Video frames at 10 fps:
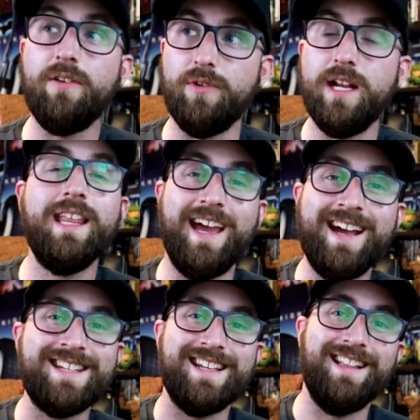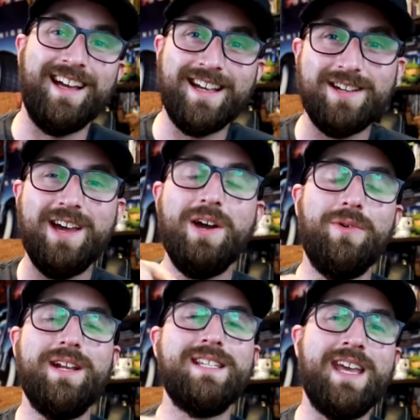really actually liked
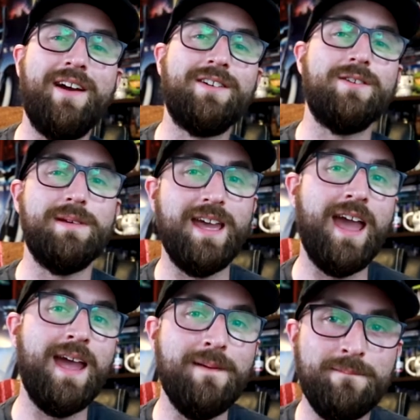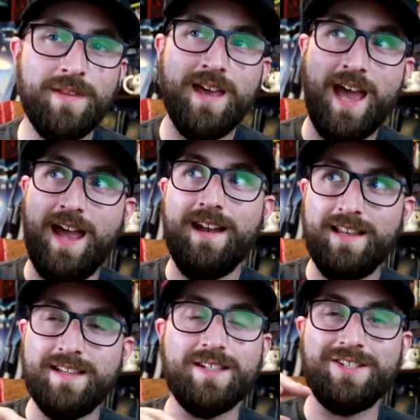what his character became and
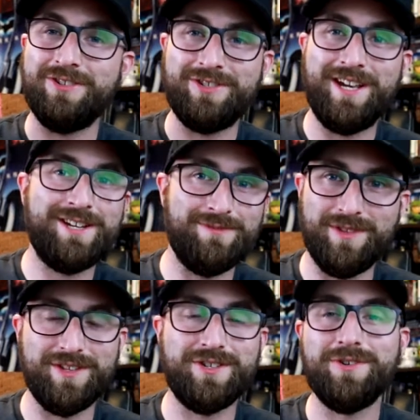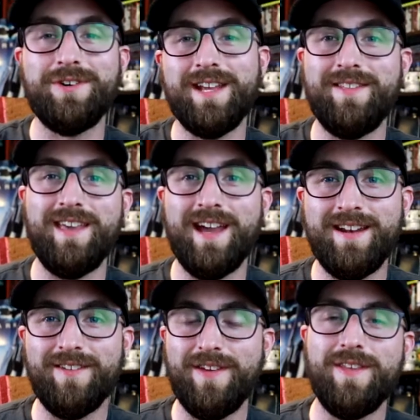his association with the story at the
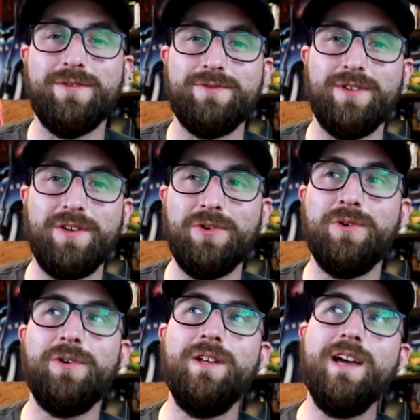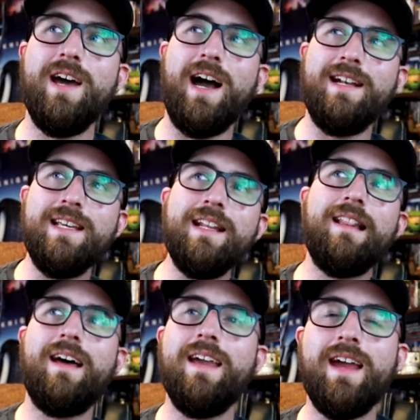end. I thought that was really cool. I did
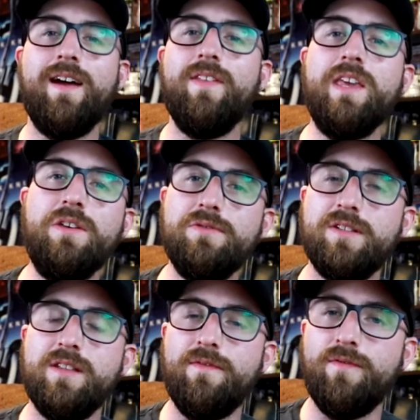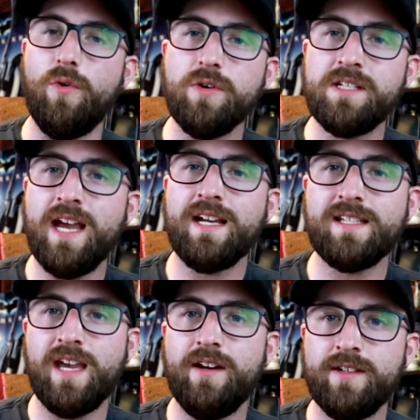like how they used the
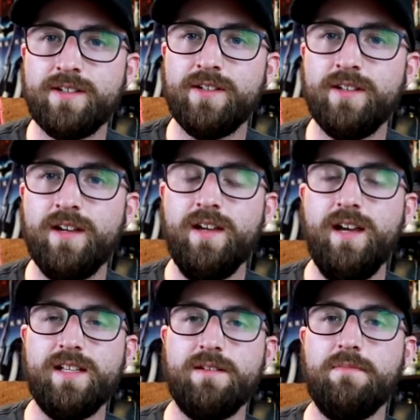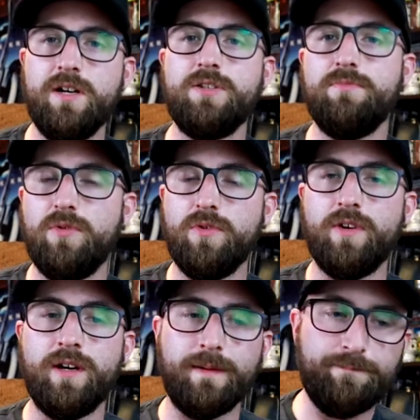Vortex character as a much
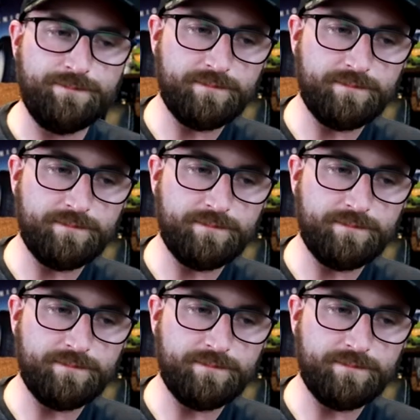more